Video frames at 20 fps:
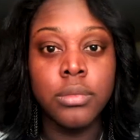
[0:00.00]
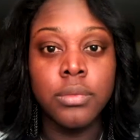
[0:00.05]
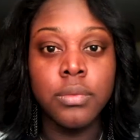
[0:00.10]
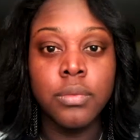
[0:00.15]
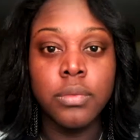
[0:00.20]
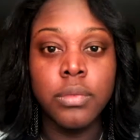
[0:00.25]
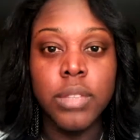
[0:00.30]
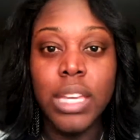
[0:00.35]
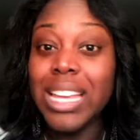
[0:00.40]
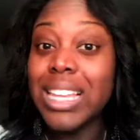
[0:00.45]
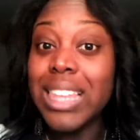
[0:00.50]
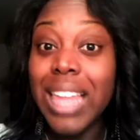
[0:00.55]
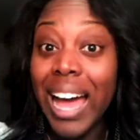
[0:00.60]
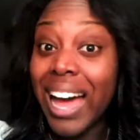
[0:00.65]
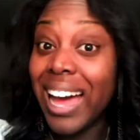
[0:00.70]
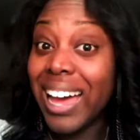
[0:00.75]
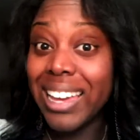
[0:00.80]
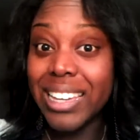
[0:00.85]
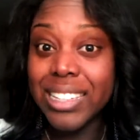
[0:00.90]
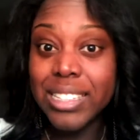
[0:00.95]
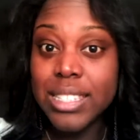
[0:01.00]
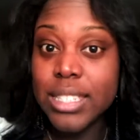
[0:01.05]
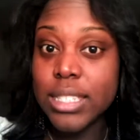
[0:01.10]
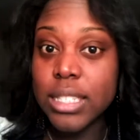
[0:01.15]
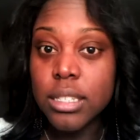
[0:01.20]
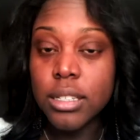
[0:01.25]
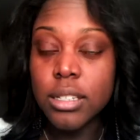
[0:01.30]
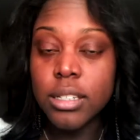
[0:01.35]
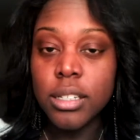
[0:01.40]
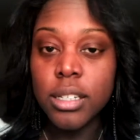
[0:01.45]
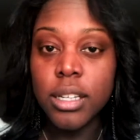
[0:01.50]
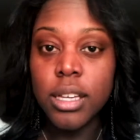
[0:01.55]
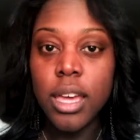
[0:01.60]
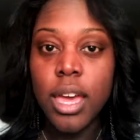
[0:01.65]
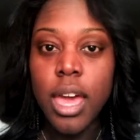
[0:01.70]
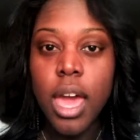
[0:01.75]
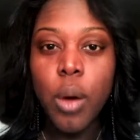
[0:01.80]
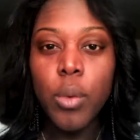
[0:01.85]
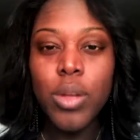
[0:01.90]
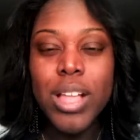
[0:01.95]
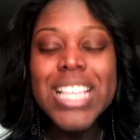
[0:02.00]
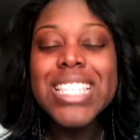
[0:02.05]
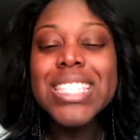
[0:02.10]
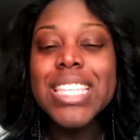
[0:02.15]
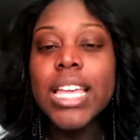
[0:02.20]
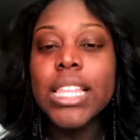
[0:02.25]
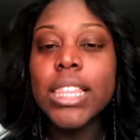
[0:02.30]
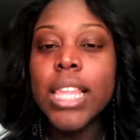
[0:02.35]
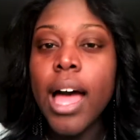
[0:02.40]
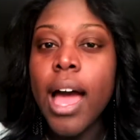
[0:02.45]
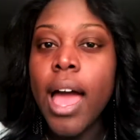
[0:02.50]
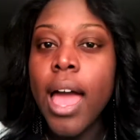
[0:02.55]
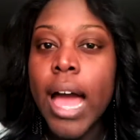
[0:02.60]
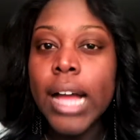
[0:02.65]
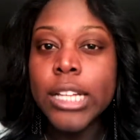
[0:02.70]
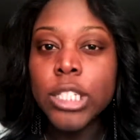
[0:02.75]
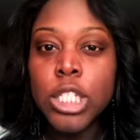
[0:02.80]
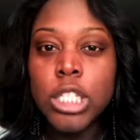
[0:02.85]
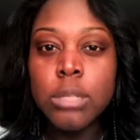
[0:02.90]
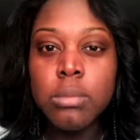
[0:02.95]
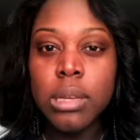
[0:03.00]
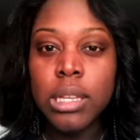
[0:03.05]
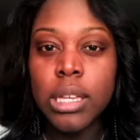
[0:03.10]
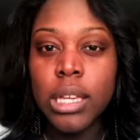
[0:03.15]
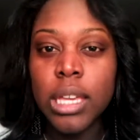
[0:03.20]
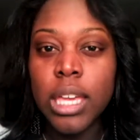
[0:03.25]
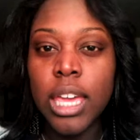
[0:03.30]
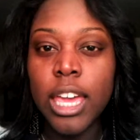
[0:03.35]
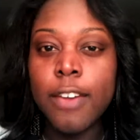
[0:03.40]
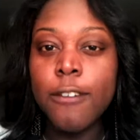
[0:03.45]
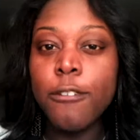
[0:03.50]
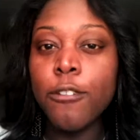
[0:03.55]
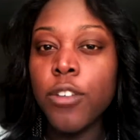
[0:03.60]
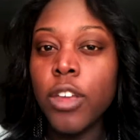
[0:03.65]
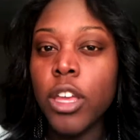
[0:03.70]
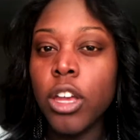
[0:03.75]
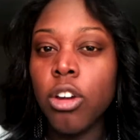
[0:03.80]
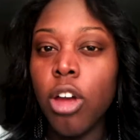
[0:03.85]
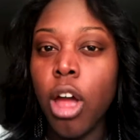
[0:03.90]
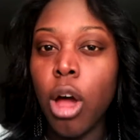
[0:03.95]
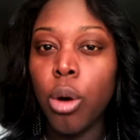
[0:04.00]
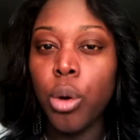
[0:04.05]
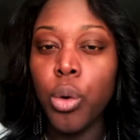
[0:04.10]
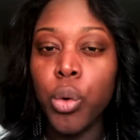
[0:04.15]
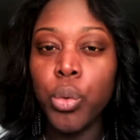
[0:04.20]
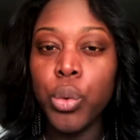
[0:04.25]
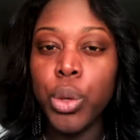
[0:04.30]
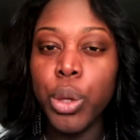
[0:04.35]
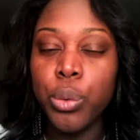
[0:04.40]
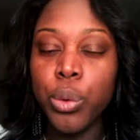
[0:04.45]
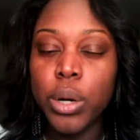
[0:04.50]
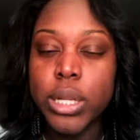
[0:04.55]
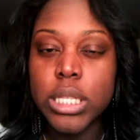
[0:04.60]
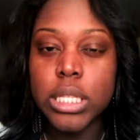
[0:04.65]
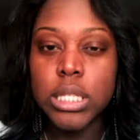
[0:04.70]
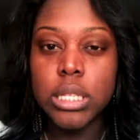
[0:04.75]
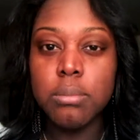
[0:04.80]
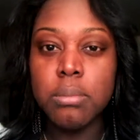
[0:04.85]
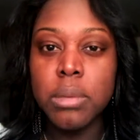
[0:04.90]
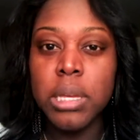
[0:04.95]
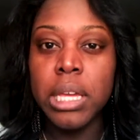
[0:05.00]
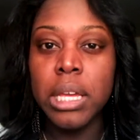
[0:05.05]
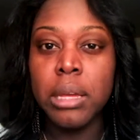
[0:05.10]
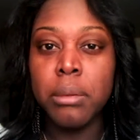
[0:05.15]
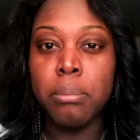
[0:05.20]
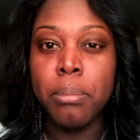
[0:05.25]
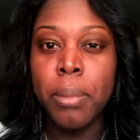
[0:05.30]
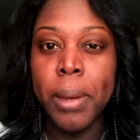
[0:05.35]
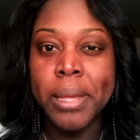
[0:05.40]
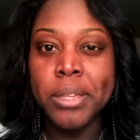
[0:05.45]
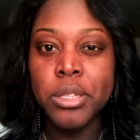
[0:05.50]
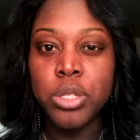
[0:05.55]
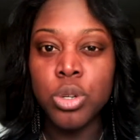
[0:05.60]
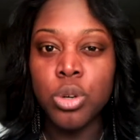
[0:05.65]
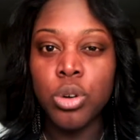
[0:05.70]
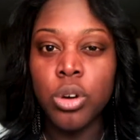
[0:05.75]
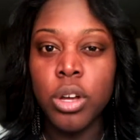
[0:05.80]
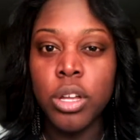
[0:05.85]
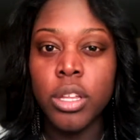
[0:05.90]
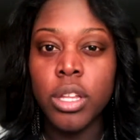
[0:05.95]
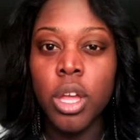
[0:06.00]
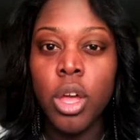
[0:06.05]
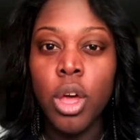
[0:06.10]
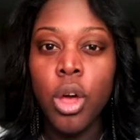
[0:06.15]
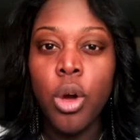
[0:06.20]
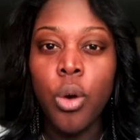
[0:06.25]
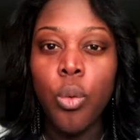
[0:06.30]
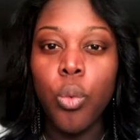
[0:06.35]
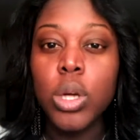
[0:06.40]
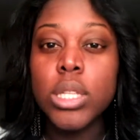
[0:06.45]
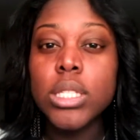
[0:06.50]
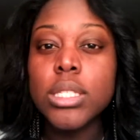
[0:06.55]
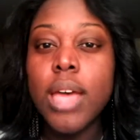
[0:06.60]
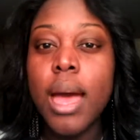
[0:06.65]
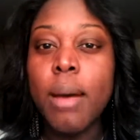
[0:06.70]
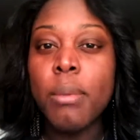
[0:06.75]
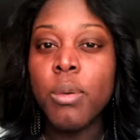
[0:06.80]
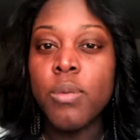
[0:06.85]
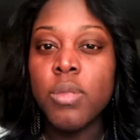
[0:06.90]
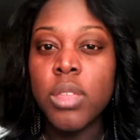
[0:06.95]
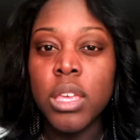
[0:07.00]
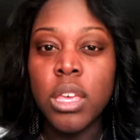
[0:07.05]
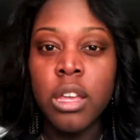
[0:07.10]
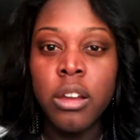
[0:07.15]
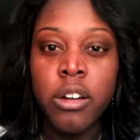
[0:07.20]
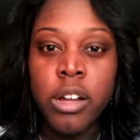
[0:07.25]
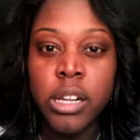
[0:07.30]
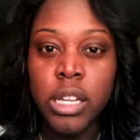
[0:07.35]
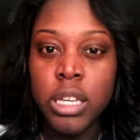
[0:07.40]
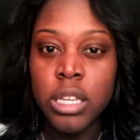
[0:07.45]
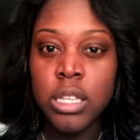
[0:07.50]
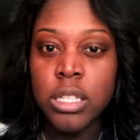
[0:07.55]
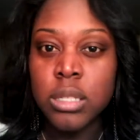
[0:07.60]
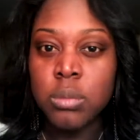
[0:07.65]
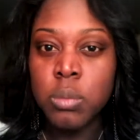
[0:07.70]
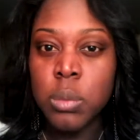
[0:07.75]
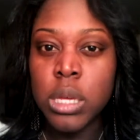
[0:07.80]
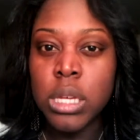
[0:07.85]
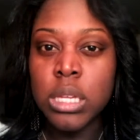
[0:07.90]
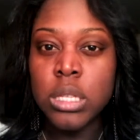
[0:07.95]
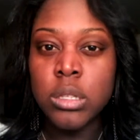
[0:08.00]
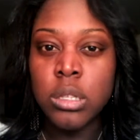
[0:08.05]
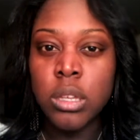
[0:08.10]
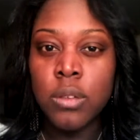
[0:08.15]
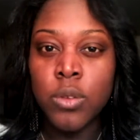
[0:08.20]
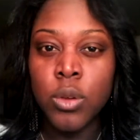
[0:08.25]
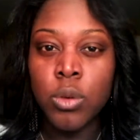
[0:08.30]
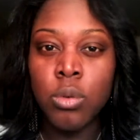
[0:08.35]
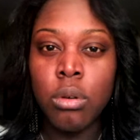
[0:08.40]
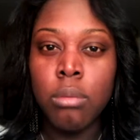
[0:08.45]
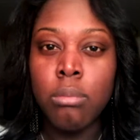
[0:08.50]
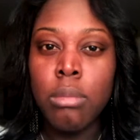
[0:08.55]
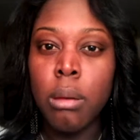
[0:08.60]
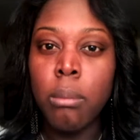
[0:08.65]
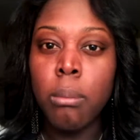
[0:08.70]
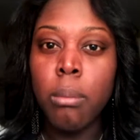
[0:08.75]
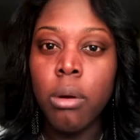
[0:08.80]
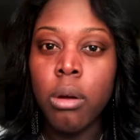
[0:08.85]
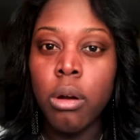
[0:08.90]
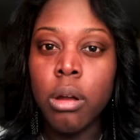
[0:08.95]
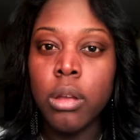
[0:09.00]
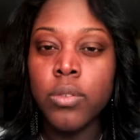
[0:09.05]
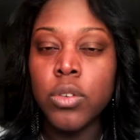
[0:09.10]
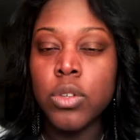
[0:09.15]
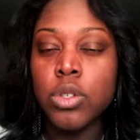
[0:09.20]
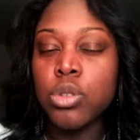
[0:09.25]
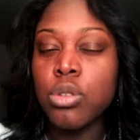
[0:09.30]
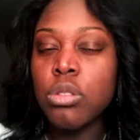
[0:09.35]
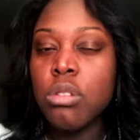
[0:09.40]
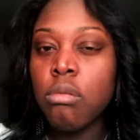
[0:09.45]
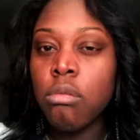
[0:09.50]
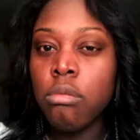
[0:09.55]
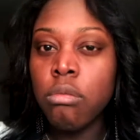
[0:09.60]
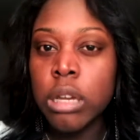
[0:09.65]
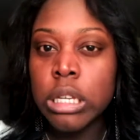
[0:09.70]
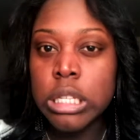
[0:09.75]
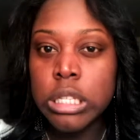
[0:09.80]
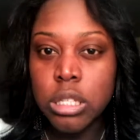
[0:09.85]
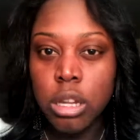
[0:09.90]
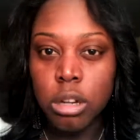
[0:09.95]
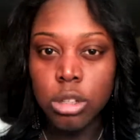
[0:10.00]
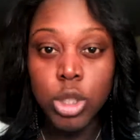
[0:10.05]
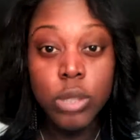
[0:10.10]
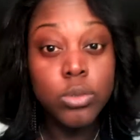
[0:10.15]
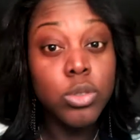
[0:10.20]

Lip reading: He lies. And when I say lie, I just mean he can't figure out who he wants to be based on what time of the year it is. Because if you remember, if you do the research, you